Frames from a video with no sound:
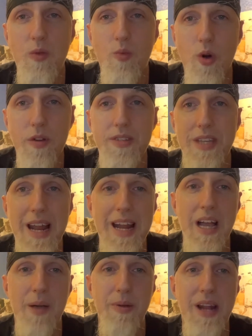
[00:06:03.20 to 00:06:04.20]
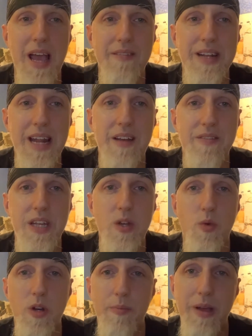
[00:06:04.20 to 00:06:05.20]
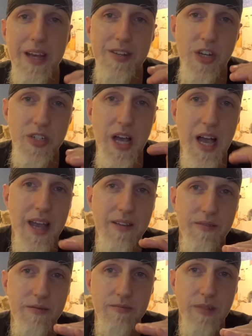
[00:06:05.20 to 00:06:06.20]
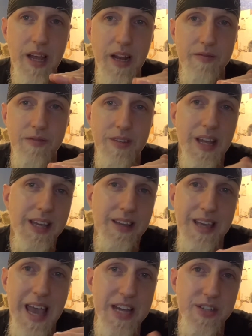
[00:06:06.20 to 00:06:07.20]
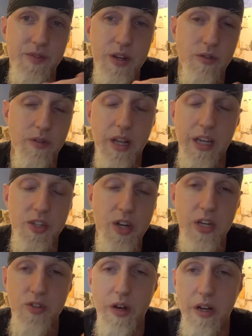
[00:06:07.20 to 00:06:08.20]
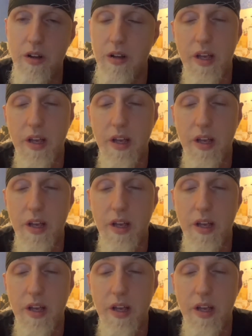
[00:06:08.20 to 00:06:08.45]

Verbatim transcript: worth setting up and having an NFT when you're paying such a high and a gas fee exchange rate?